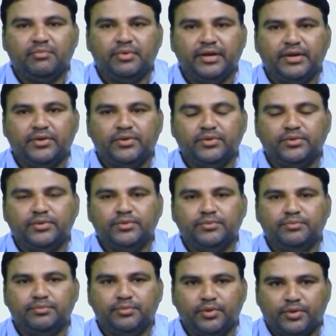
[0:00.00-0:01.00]
by 2
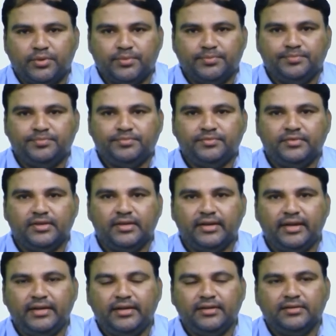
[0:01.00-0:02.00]
mho,
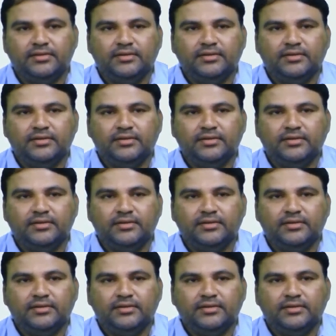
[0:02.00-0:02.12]
right?